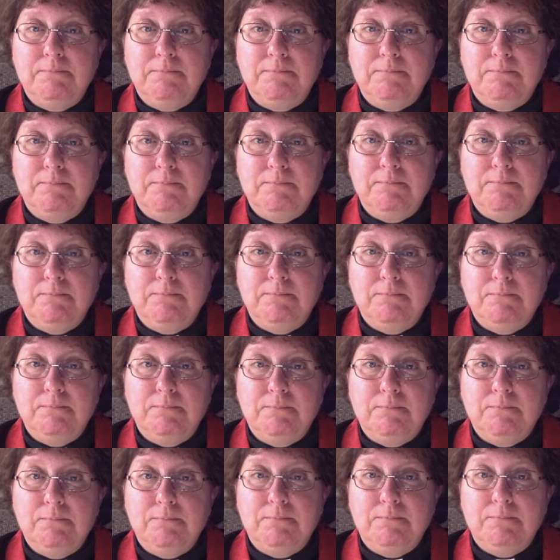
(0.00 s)

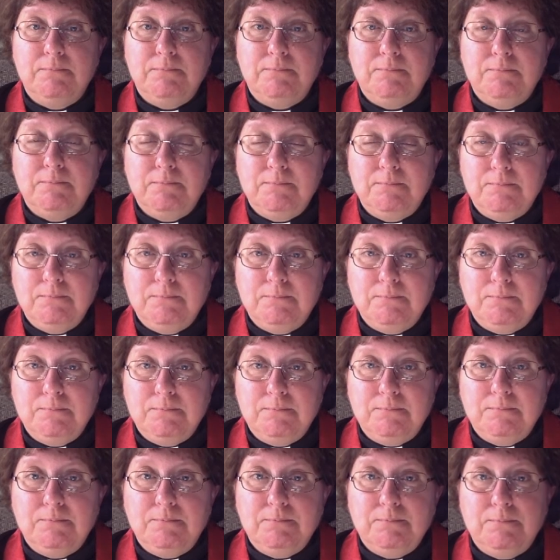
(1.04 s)

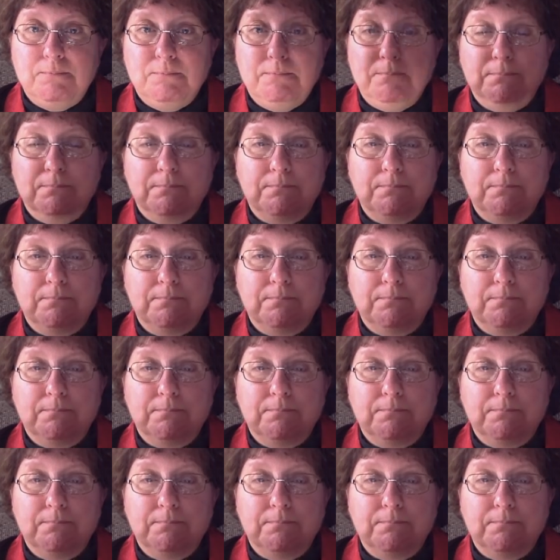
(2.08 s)
No one is speaking in this clip.